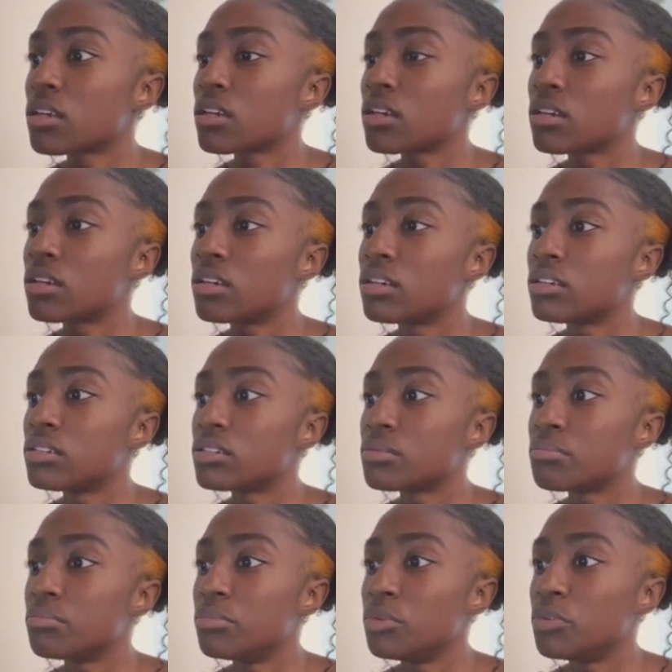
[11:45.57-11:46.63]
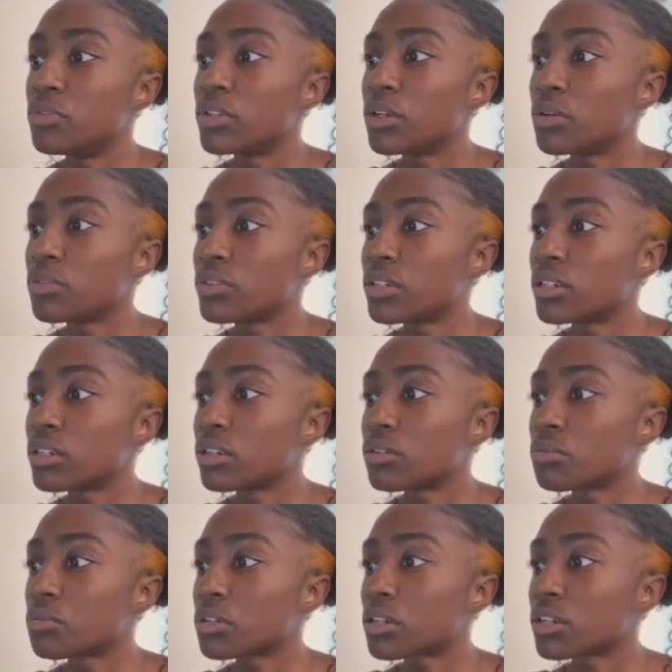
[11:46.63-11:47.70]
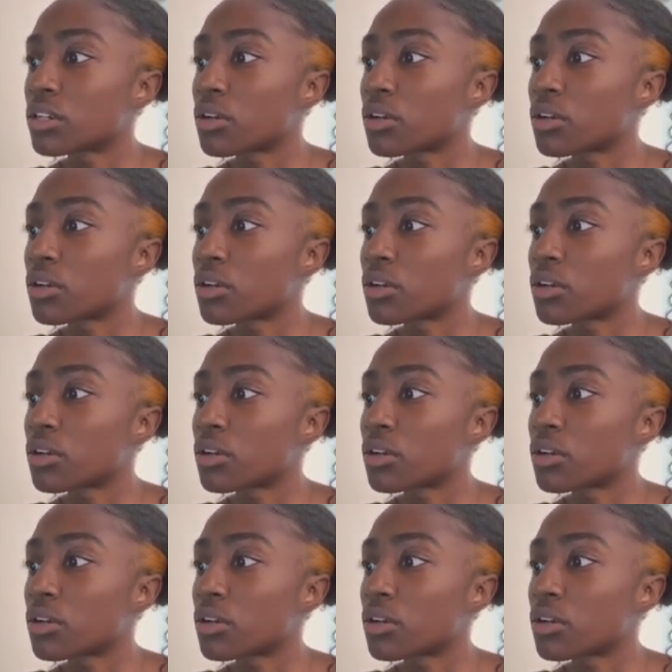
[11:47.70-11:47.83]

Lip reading: and move it over. We're gonna